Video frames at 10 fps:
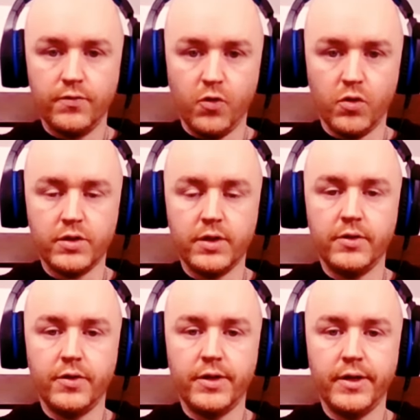focusing
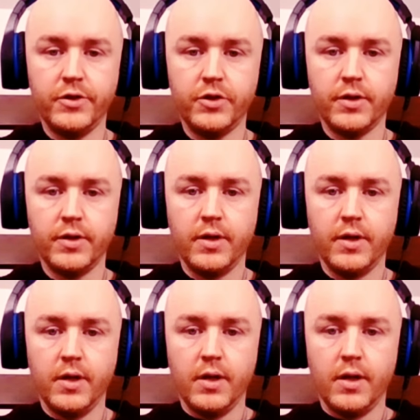their attention.
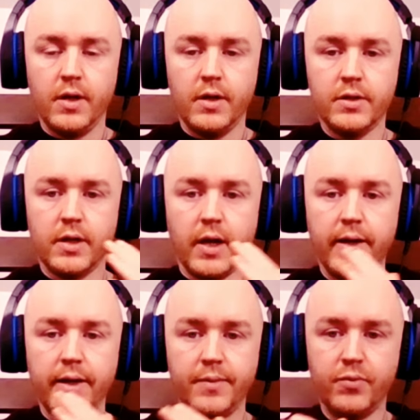It's like,
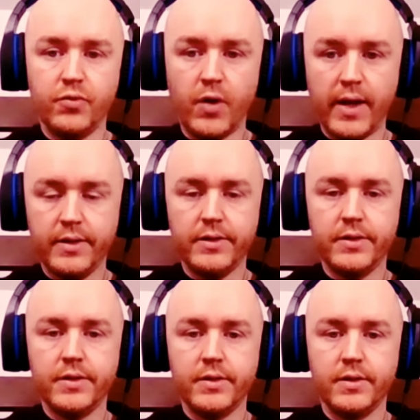I can
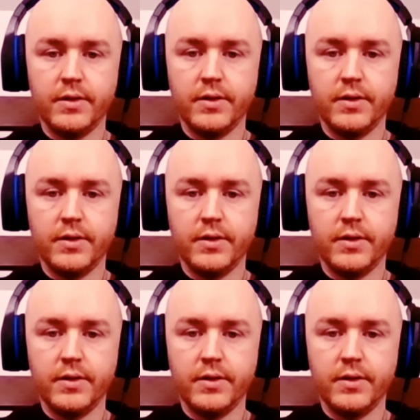practice